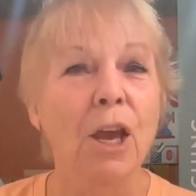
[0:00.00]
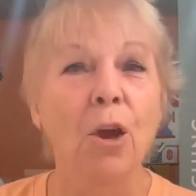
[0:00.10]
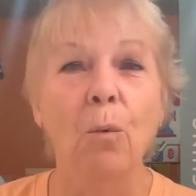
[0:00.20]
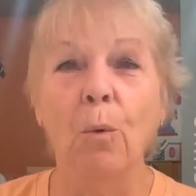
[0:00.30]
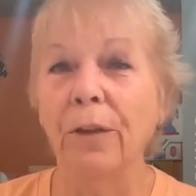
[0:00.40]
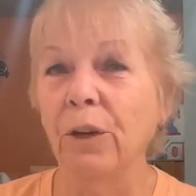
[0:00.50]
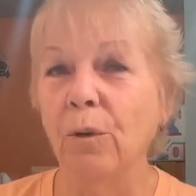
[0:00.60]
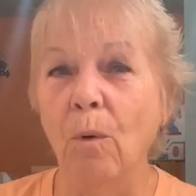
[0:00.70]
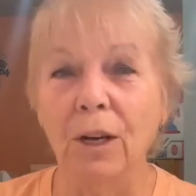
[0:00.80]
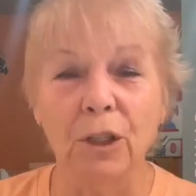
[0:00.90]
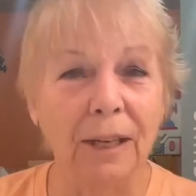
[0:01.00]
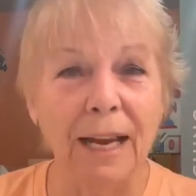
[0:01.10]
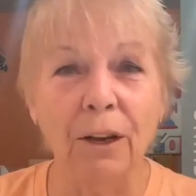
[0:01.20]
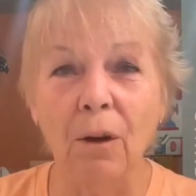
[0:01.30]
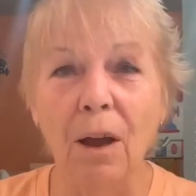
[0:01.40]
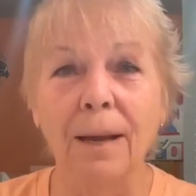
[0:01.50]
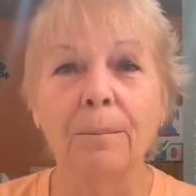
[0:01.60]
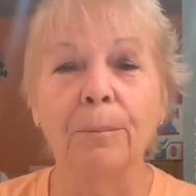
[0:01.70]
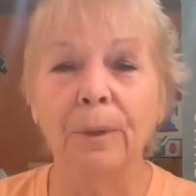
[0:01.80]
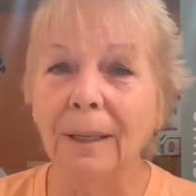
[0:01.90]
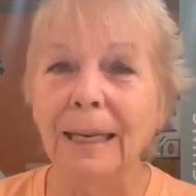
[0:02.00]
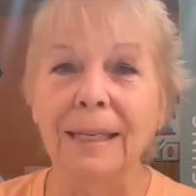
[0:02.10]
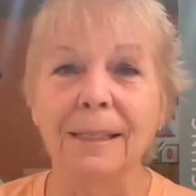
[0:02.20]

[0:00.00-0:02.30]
whether you watch later on, please.